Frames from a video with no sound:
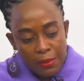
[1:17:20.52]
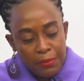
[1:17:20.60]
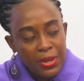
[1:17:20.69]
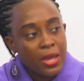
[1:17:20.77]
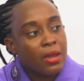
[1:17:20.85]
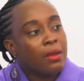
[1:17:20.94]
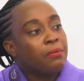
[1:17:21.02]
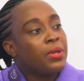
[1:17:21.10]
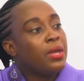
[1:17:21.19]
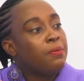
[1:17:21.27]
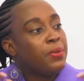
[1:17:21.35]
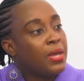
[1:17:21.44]
be
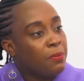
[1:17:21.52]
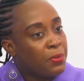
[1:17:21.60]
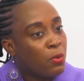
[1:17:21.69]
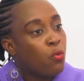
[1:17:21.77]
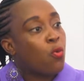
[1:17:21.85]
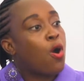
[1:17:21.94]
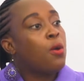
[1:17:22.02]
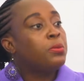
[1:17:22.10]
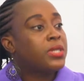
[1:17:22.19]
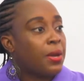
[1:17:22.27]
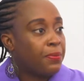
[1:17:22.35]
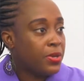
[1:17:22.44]

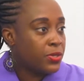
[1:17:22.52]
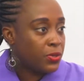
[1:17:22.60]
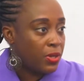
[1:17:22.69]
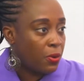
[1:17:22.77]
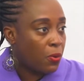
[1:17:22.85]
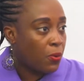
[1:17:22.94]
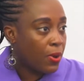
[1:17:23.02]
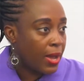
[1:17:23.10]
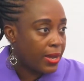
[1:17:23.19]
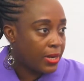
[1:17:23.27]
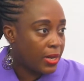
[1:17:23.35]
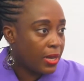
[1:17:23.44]
warmed up into the whole
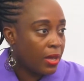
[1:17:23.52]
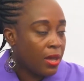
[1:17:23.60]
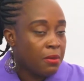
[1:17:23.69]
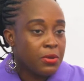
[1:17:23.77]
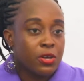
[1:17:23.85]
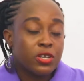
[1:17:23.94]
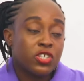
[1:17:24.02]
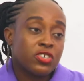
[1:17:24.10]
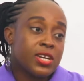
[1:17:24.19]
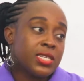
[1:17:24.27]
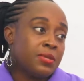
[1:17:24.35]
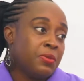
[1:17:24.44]
idea. Because
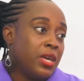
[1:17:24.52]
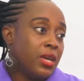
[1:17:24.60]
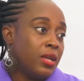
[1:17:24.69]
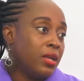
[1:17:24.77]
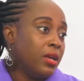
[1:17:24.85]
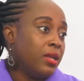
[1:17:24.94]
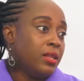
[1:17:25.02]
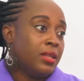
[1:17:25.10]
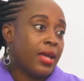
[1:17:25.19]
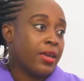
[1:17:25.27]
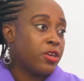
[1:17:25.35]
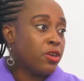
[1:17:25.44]
trust me,
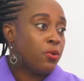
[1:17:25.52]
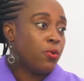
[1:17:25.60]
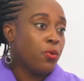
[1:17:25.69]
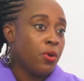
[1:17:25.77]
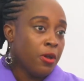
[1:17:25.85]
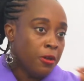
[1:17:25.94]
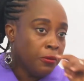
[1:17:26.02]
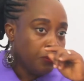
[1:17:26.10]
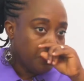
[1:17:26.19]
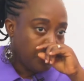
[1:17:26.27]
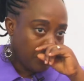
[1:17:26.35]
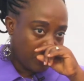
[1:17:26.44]
like you,
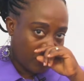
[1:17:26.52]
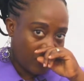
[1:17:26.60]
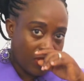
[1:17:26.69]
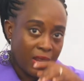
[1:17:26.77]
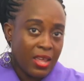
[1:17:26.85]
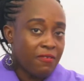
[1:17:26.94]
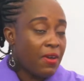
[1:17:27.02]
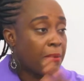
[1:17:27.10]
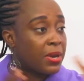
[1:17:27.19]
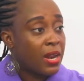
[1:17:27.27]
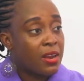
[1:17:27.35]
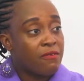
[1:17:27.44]
if I'm
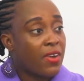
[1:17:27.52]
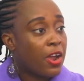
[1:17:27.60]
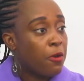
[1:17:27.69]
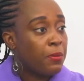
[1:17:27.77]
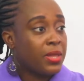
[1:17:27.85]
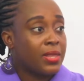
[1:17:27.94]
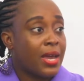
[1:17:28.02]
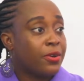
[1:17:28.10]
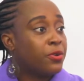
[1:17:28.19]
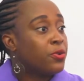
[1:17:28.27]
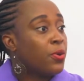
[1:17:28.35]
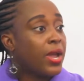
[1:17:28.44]
in an environment that I
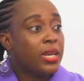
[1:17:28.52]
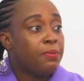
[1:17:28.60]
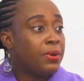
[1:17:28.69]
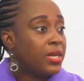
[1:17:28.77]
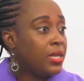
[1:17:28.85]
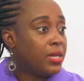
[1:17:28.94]
don't know anybody